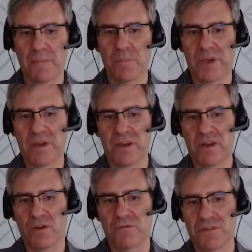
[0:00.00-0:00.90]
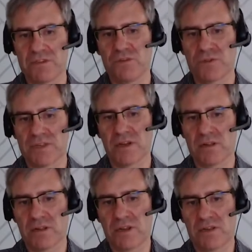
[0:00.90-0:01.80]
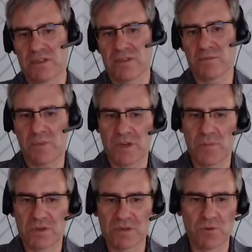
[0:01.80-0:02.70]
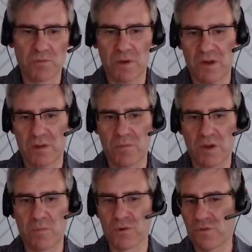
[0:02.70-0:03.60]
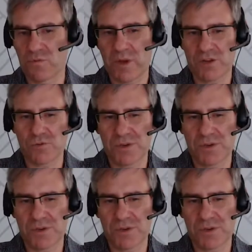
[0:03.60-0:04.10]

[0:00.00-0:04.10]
beginning of this new cycle that is made possible by Bluetooth Mesh,